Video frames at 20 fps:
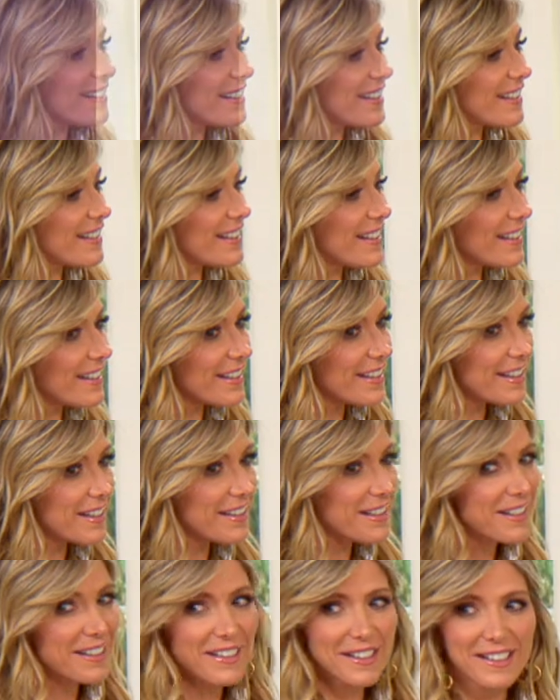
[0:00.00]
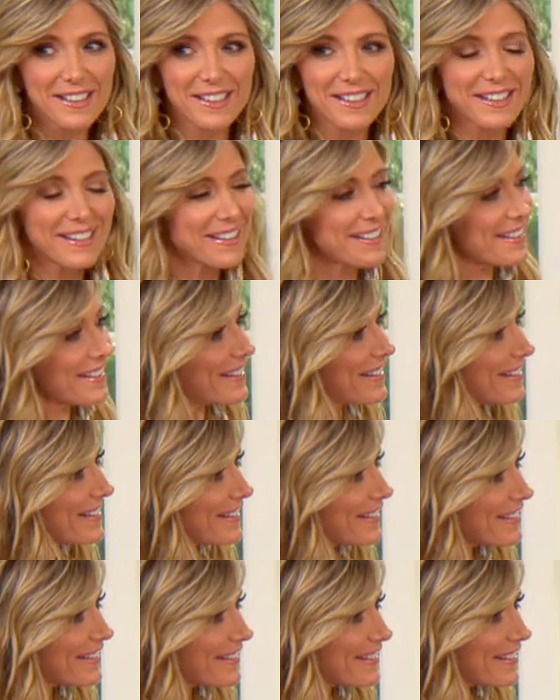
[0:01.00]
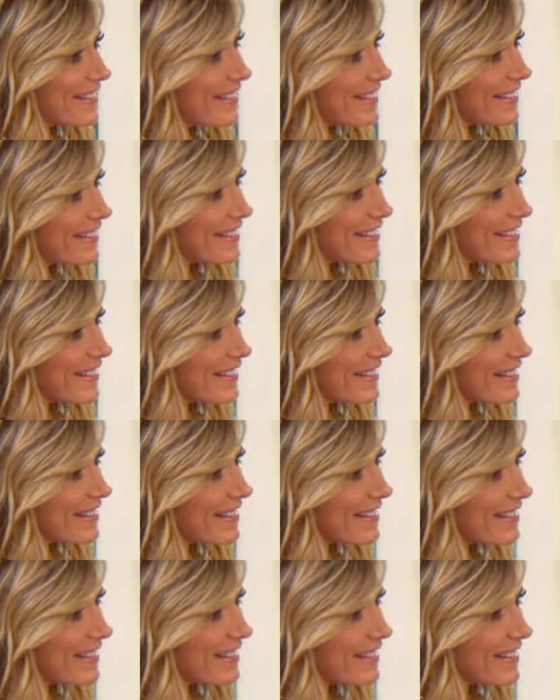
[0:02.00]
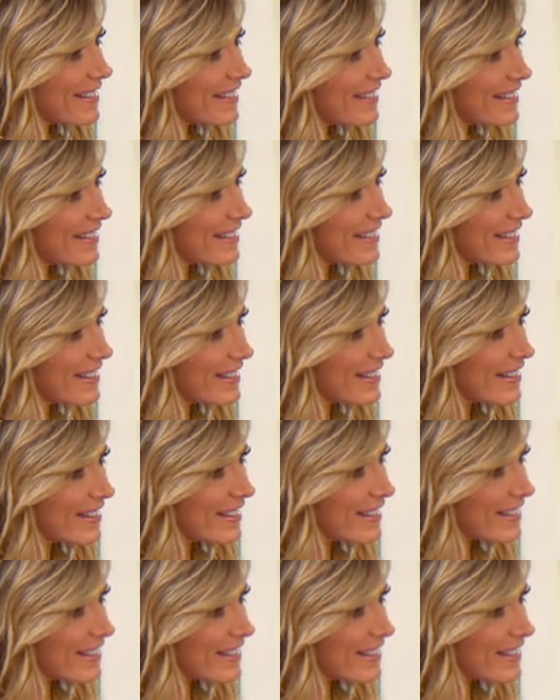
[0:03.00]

[no speech]